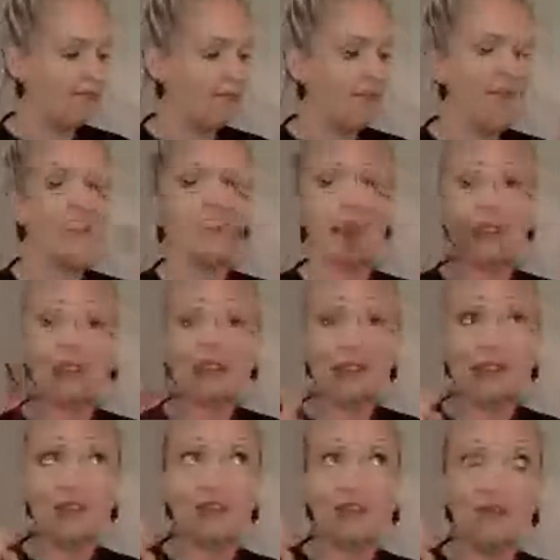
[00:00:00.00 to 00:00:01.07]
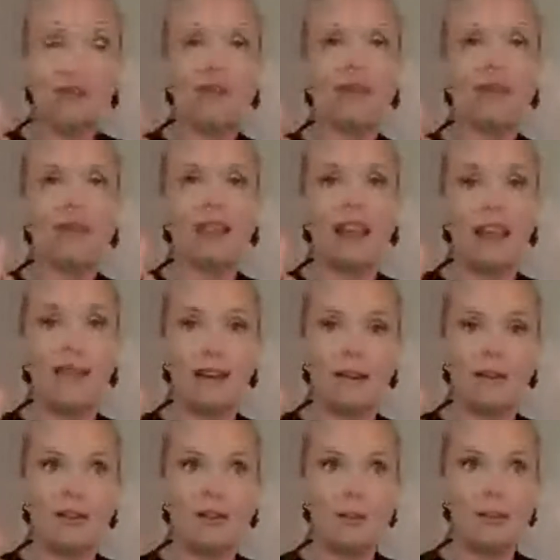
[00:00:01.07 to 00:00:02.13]
Actually, this is the 4th live now,
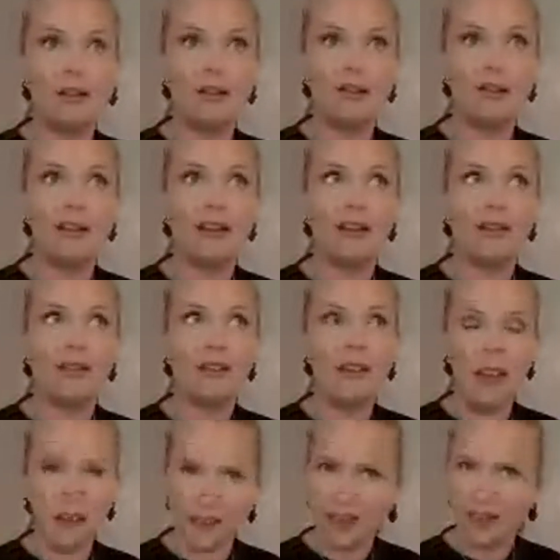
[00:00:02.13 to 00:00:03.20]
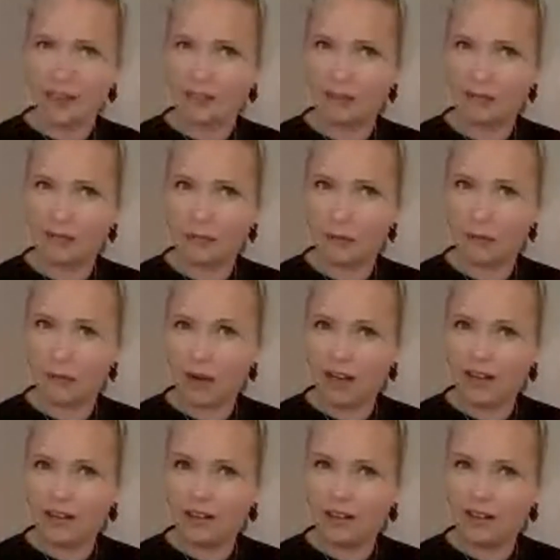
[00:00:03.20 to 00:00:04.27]
so we've been going live. I think it's the 4th, right?
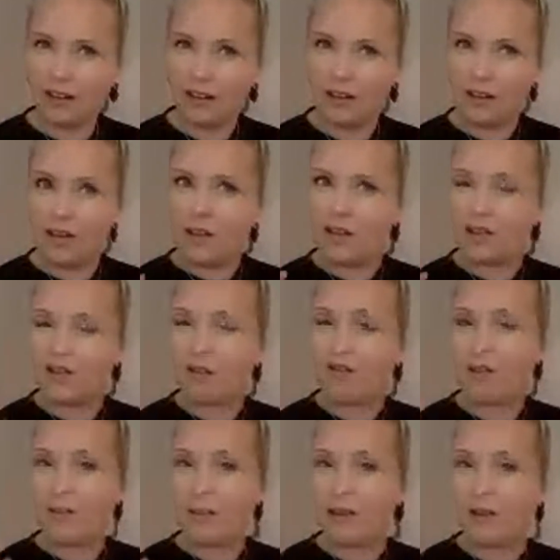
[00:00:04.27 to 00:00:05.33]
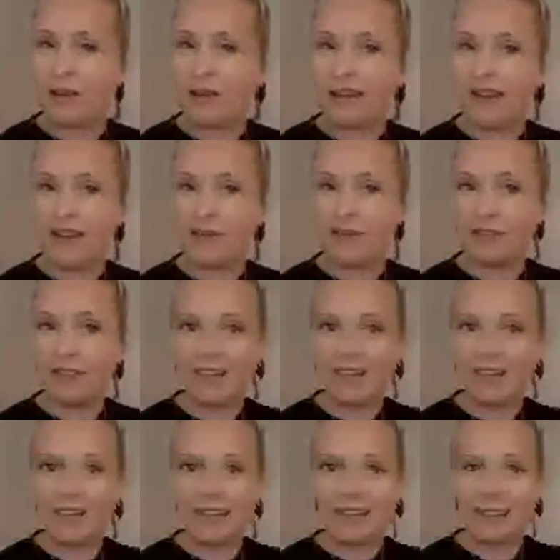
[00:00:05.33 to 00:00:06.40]
So we've been going live with
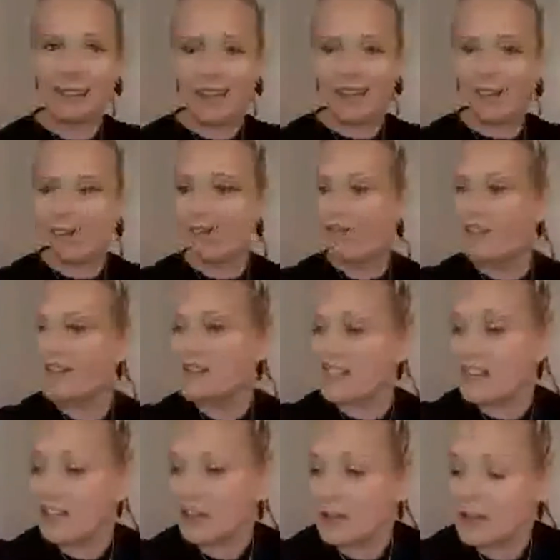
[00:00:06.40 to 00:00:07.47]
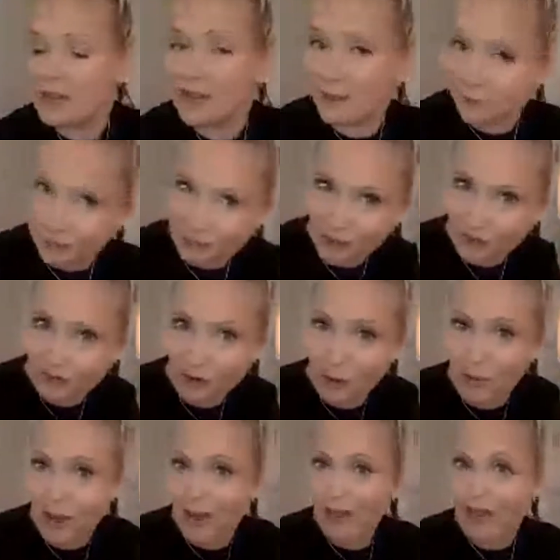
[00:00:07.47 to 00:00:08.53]
these free sessions for a
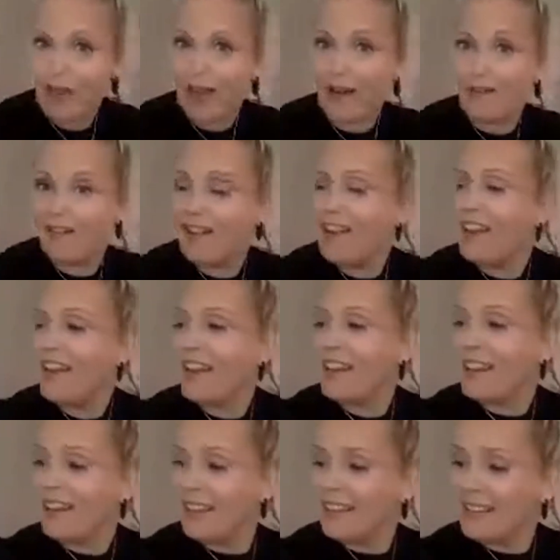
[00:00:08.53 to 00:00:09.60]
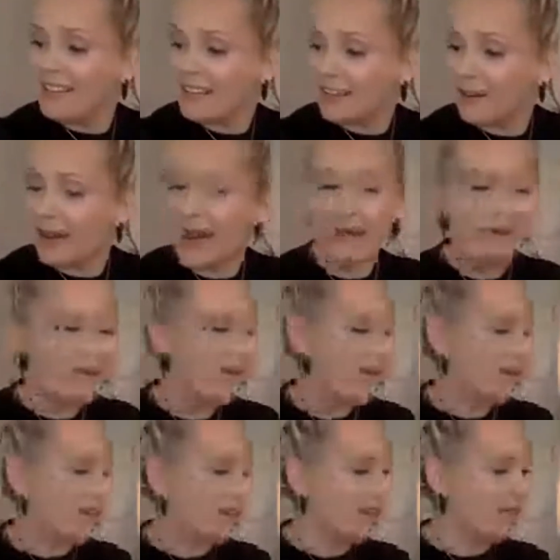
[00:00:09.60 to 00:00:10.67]
month now. So I
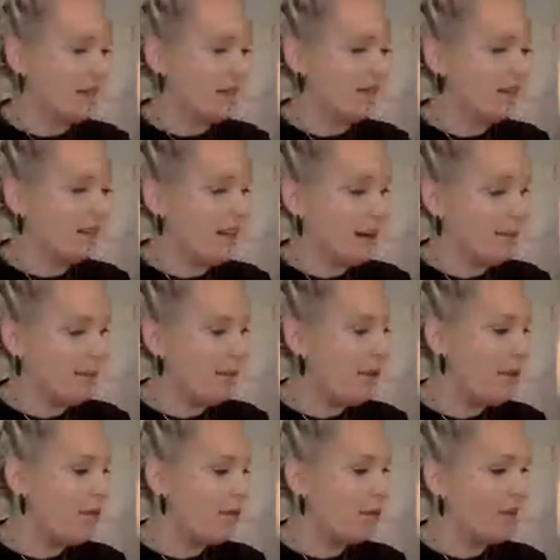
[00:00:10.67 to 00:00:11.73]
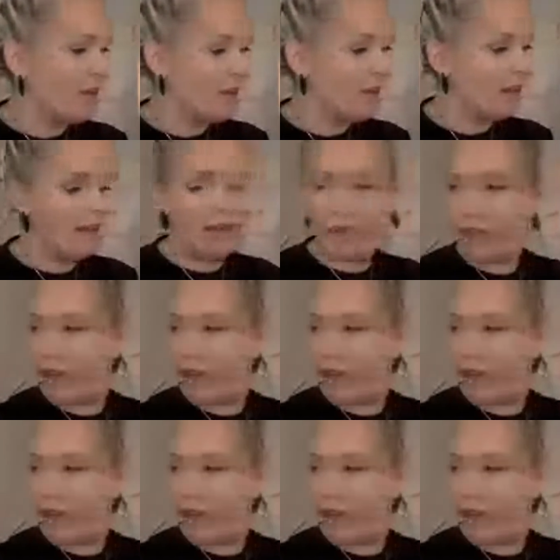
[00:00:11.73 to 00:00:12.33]
wanted to round it up with